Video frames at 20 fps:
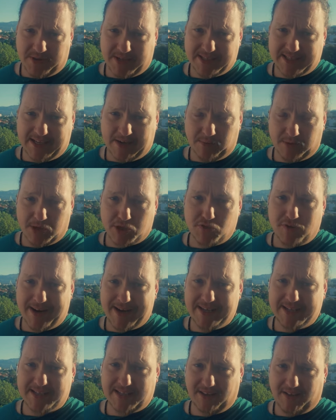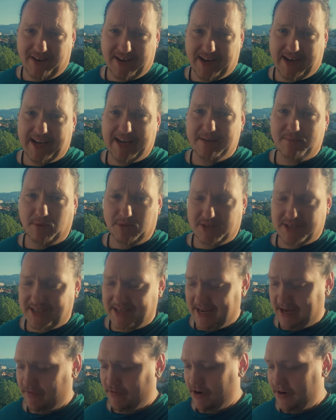want to see what the trains are like in
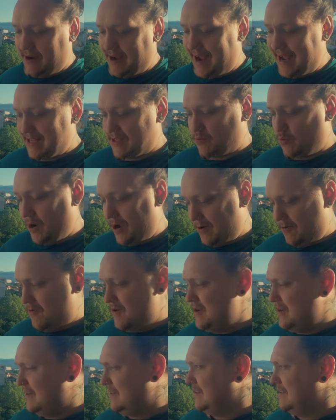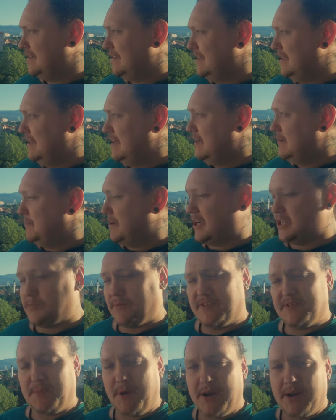Montenegro as well, because
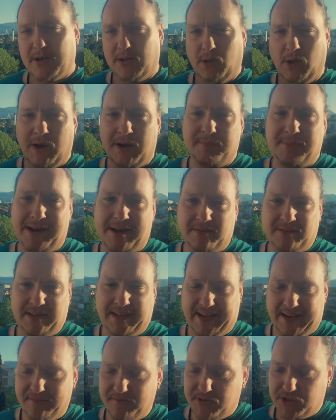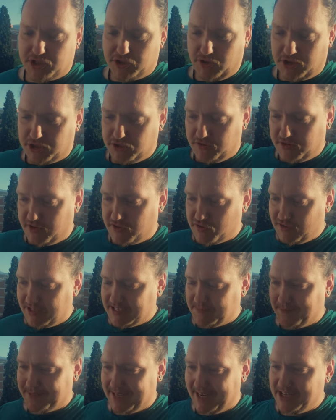we spoke a lot about the infrastructure and the
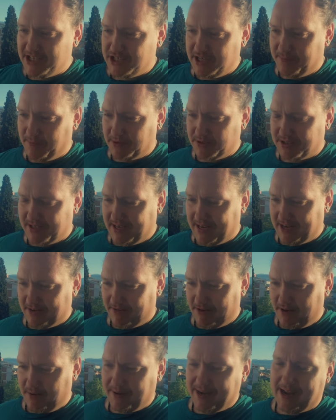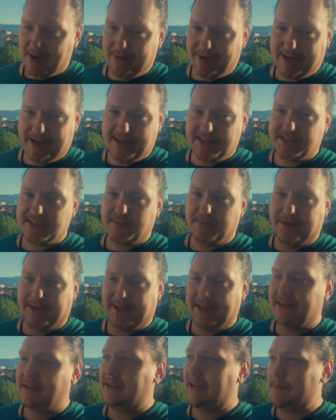transportation in Montenegro and how it needs to
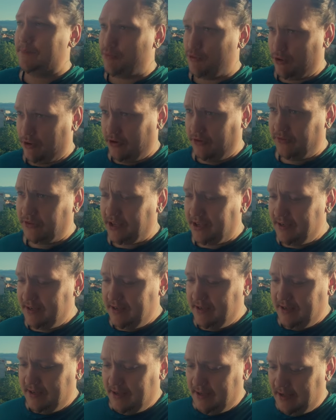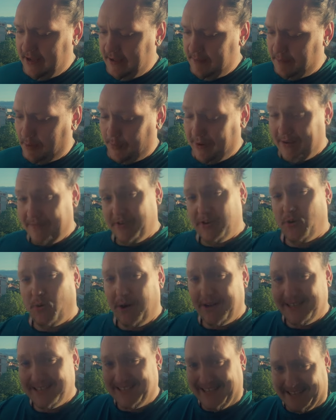be improved, but we haven't
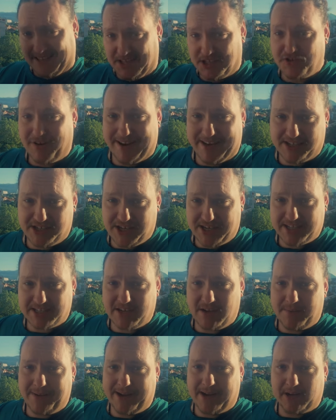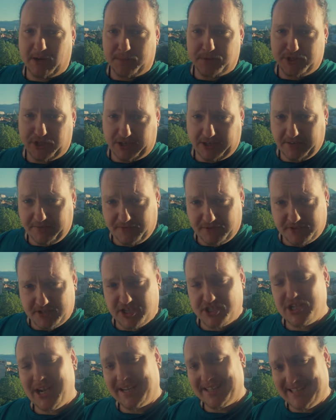quite seen the trains yet, so it'll be a good opportunity for us
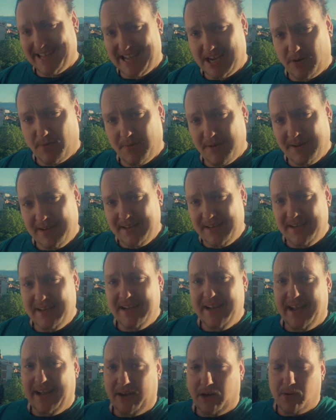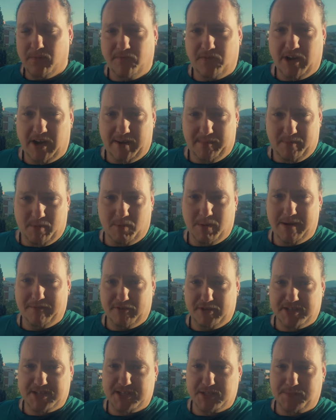to check that out and confirm
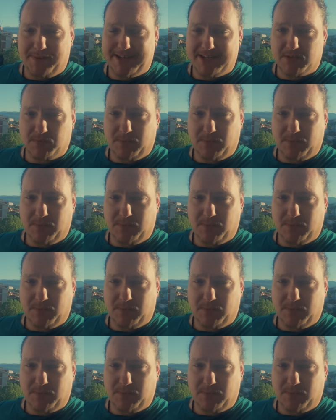whether it's as bad